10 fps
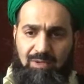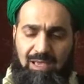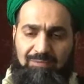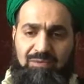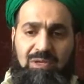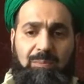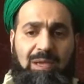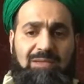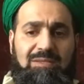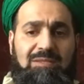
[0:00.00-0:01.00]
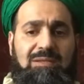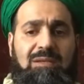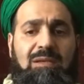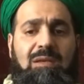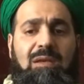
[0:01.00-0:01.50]
after he passed
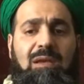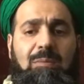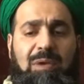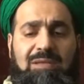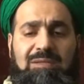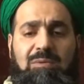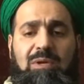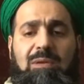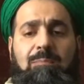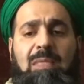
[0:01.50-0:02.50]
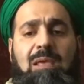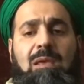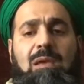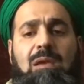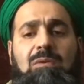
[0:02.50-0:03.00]
away,
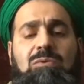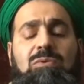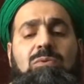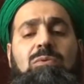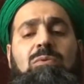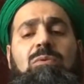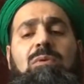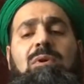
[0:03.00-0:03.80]
to